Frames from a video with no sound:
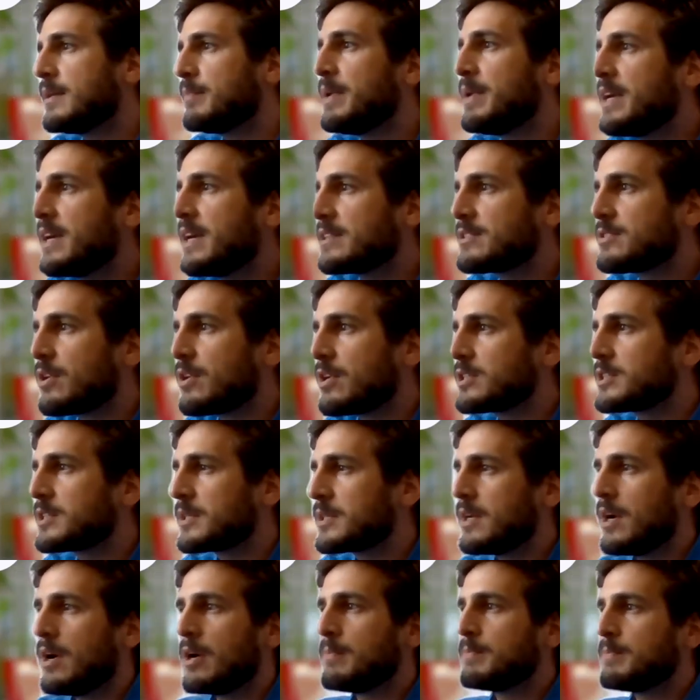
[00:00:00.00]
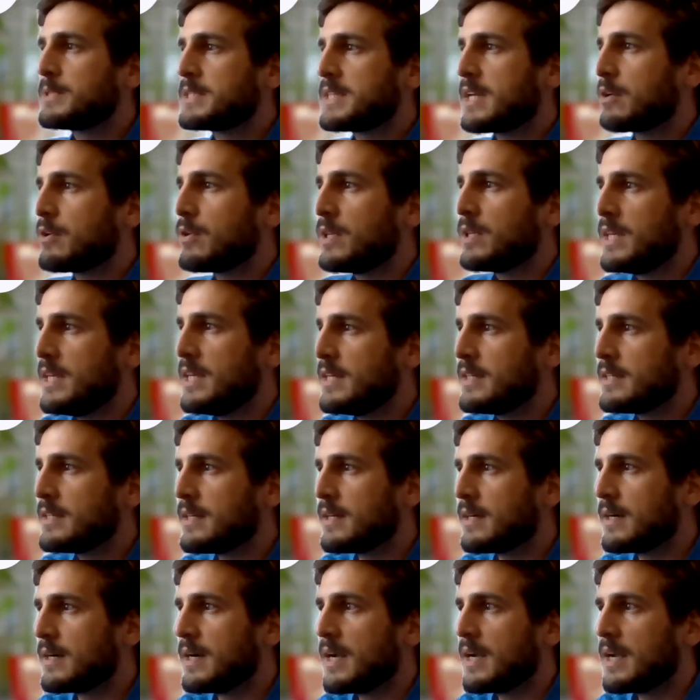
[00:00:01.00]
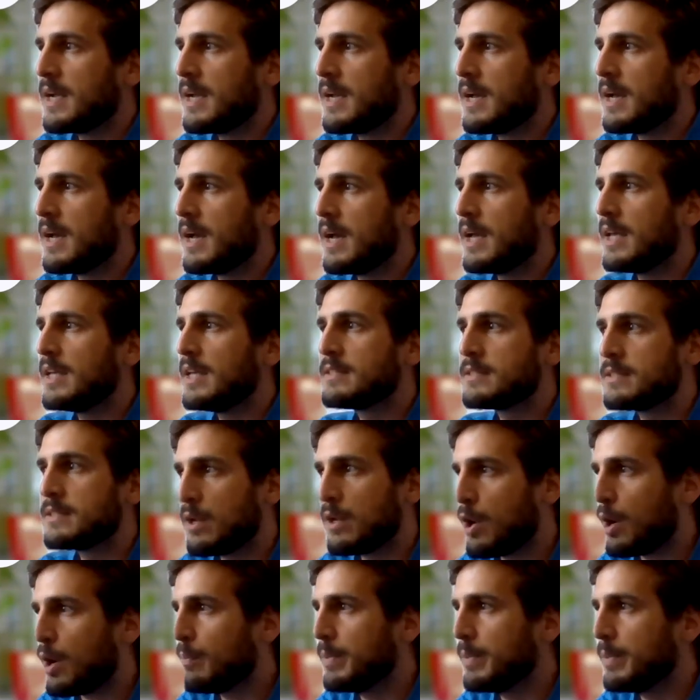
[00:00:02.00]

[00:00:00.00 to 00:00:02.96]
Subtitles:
I mean, the biggest obstacle here